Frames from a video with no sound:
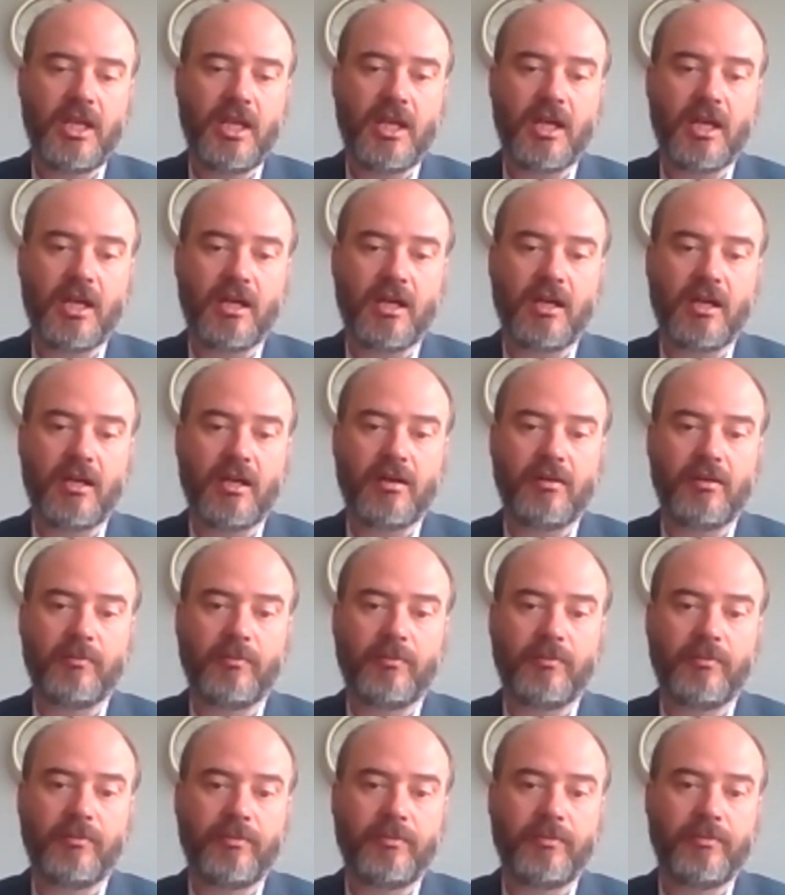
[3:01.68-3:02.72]

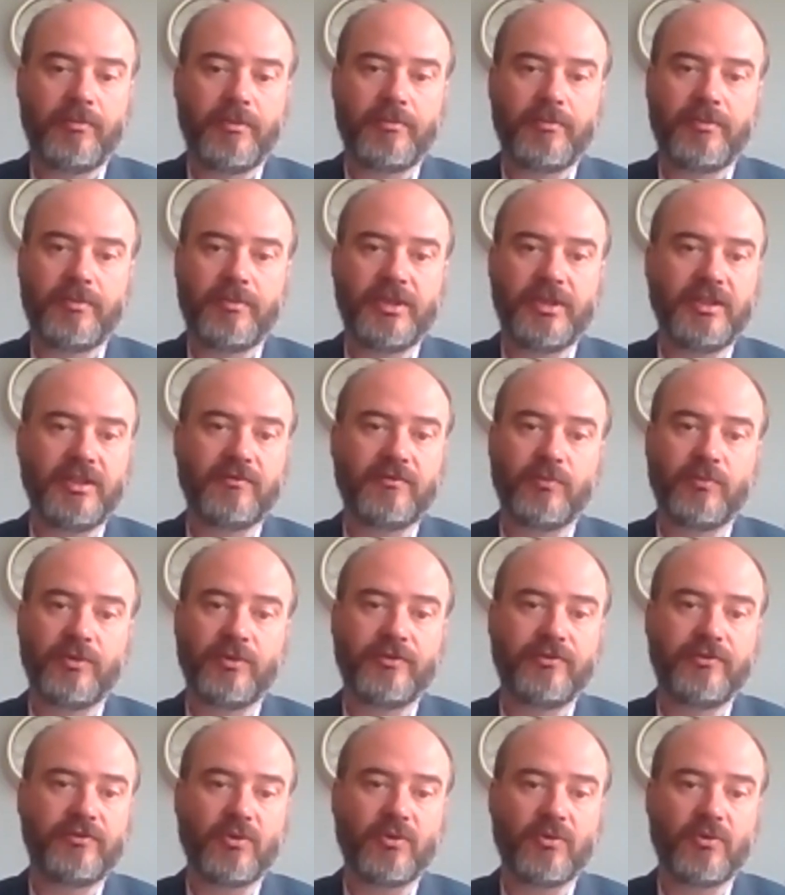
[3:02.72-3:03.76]
Even
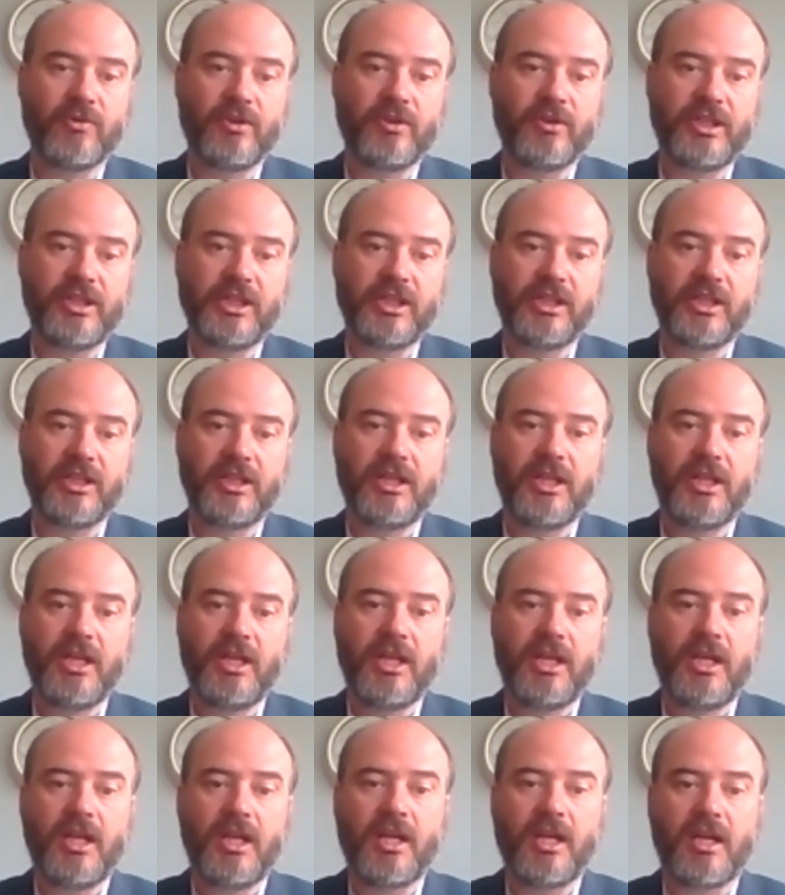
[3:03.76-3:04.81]
with Dorian,
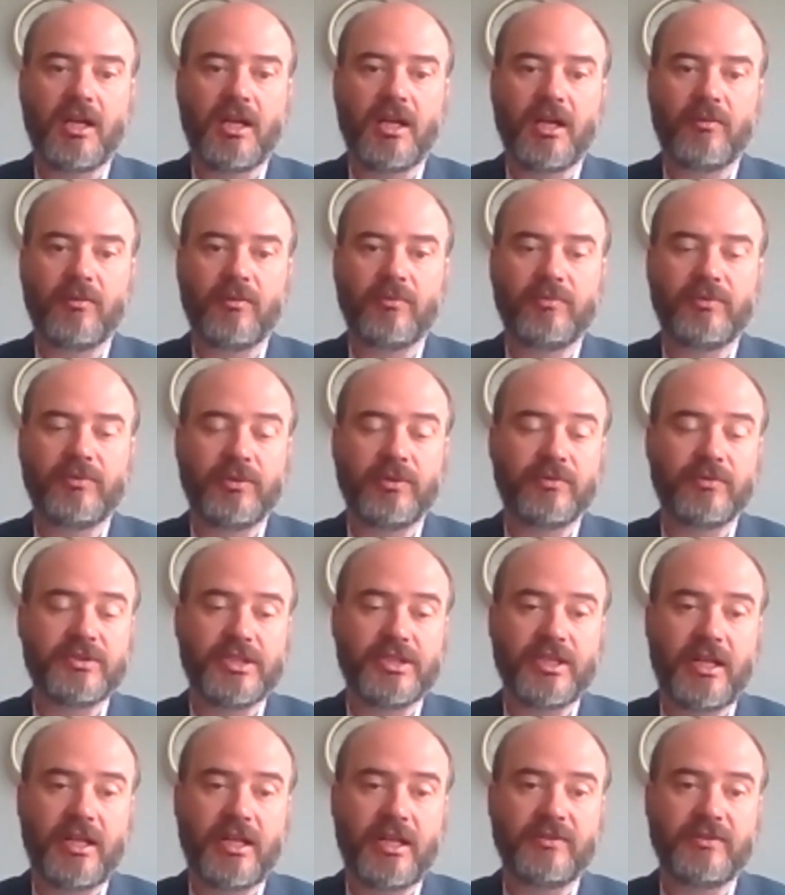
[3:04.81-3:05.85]
there was a
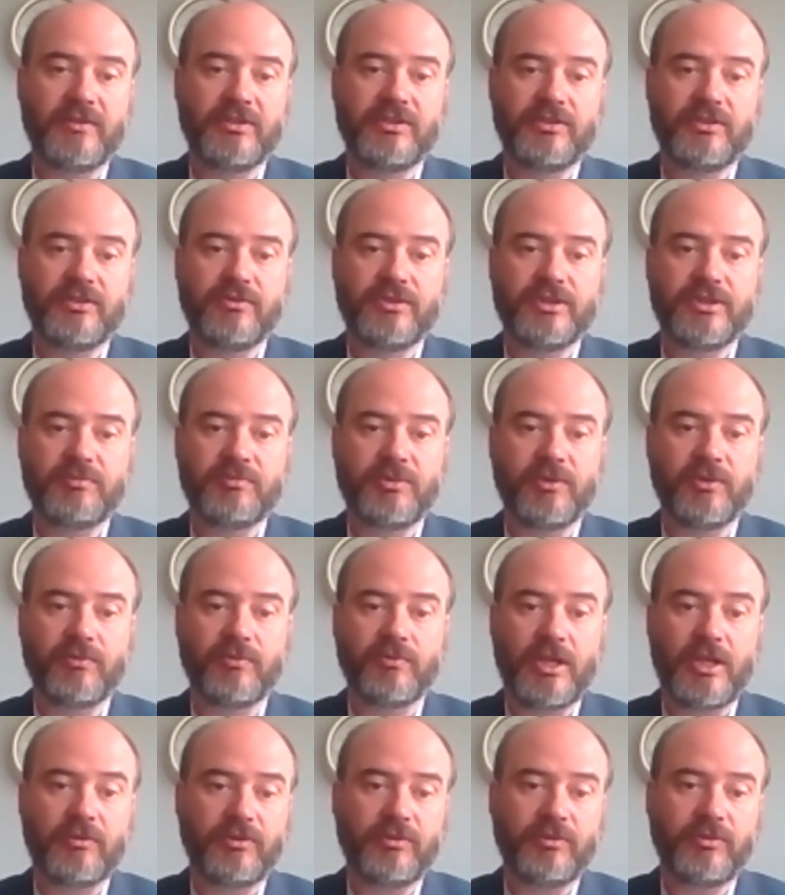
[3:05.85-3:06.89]
lot of issues
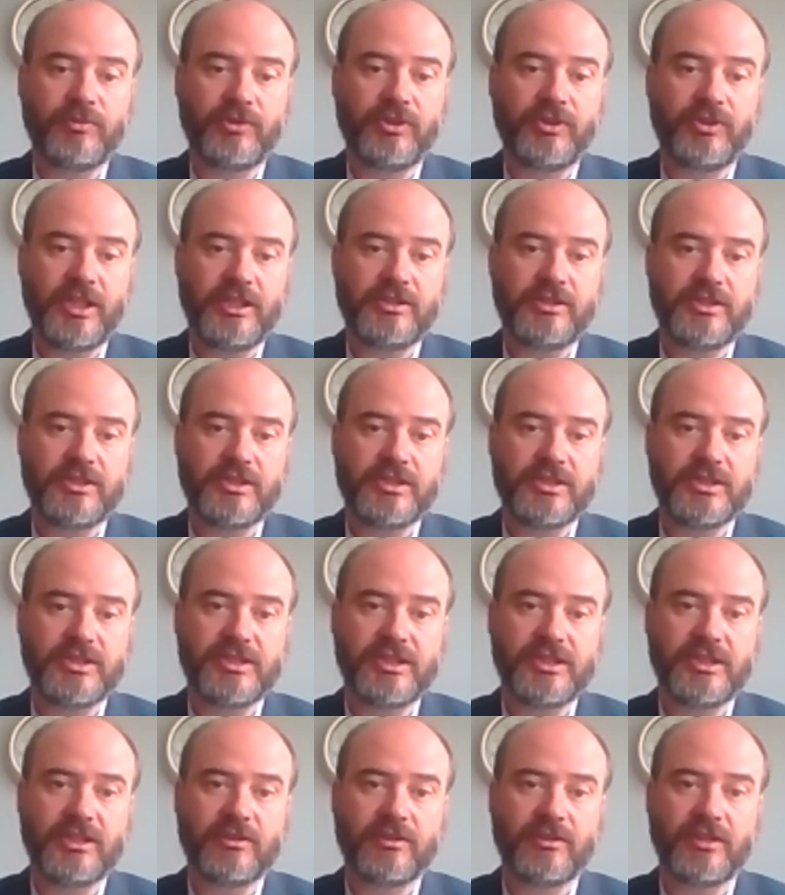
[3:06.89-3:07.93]
around communications
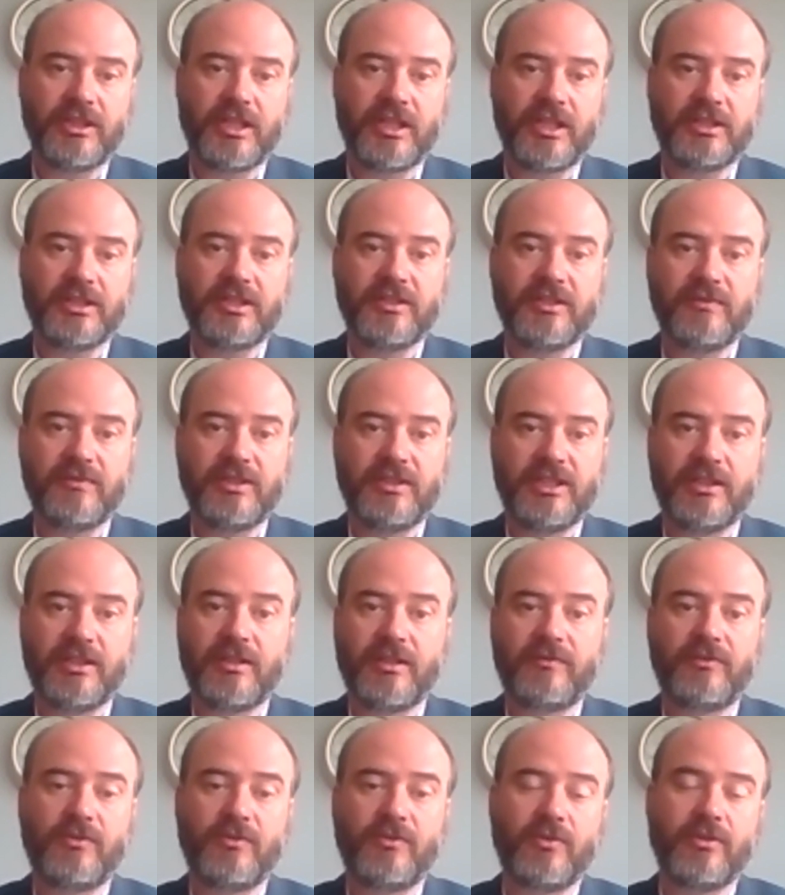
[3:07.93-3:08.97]
and interconnectivity, and
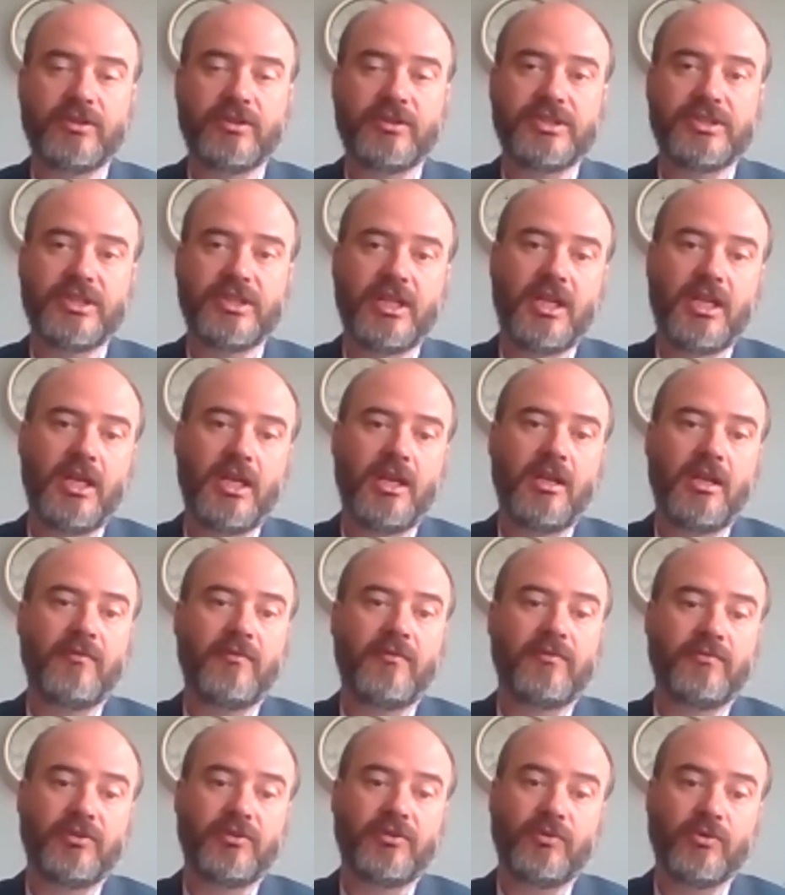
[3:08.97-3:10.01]
of course,
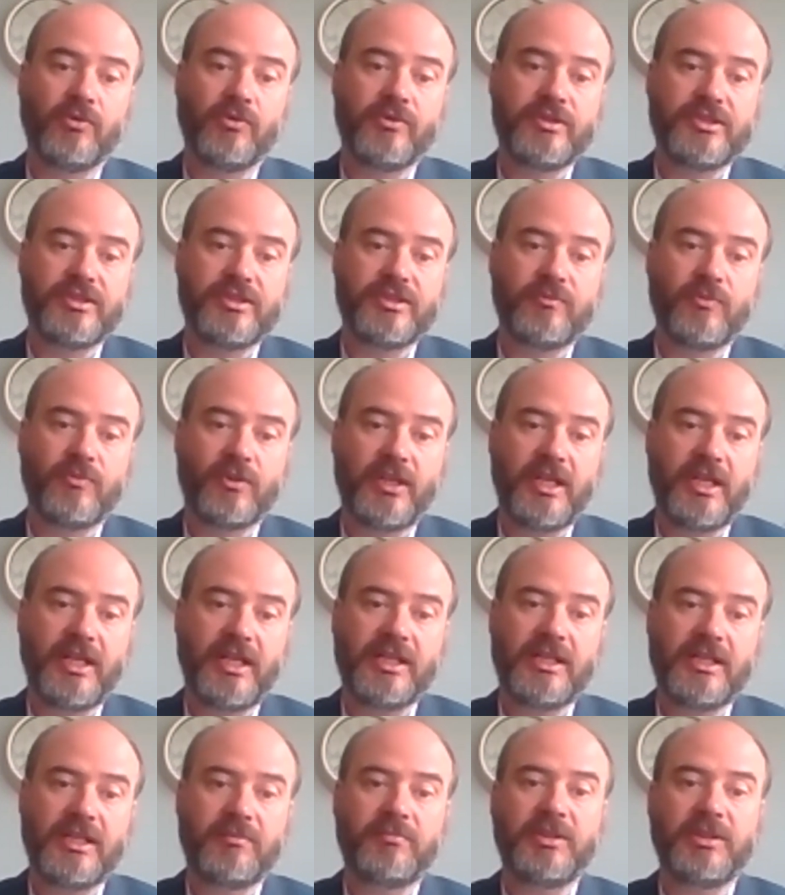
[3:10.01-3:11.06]
tourism
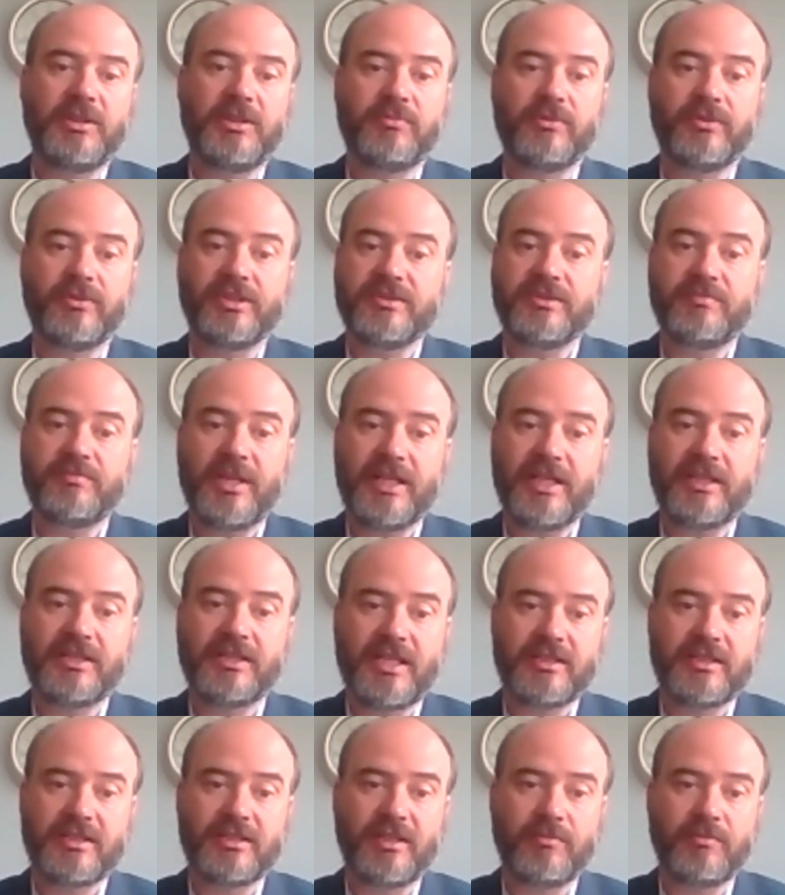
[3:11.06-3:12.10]
related. People expect
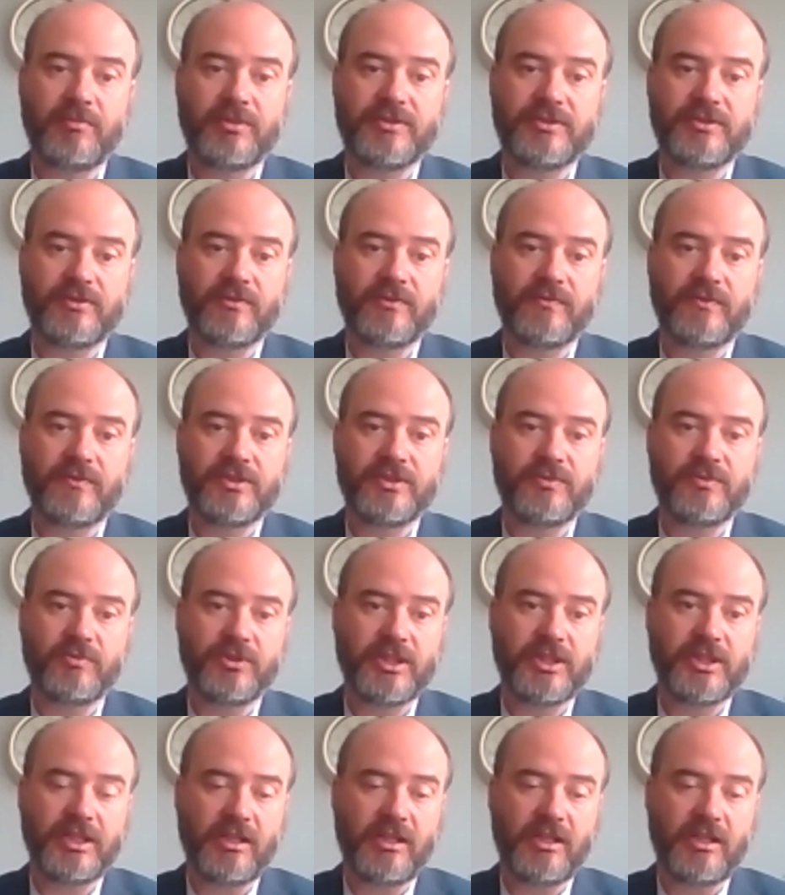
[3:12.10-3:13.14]
that type of service
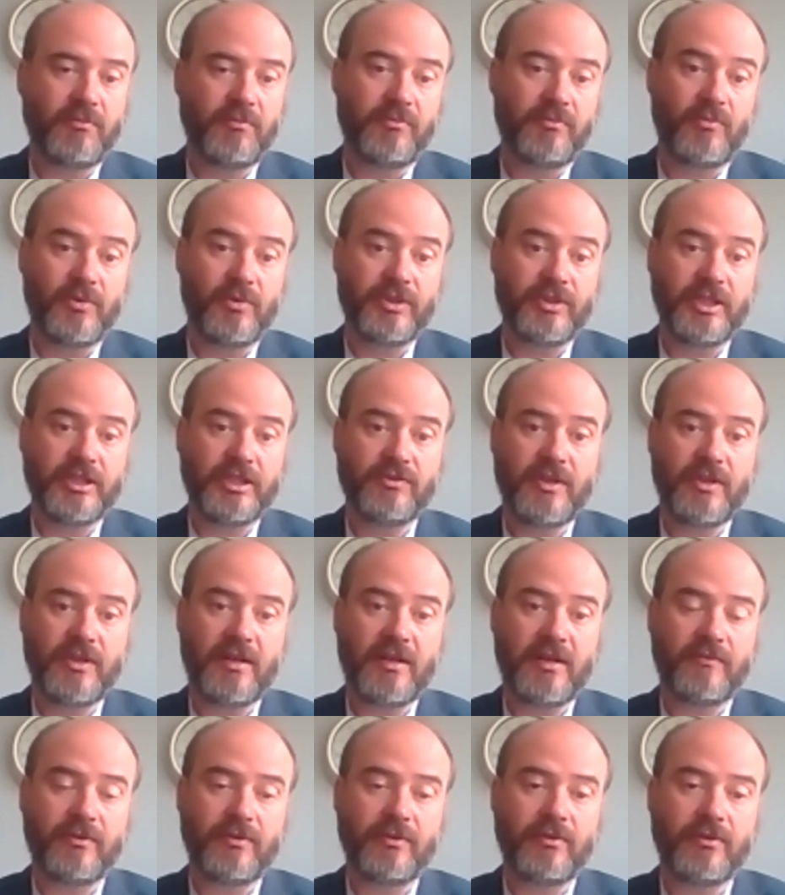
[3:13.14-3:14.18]
when they
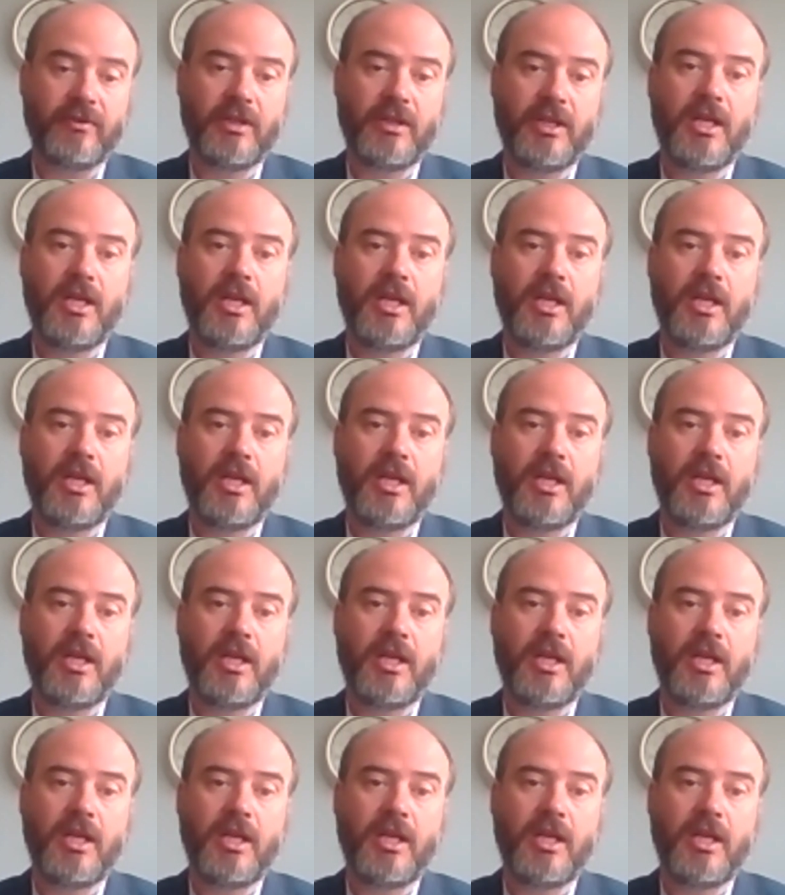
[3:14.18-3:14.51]
travel,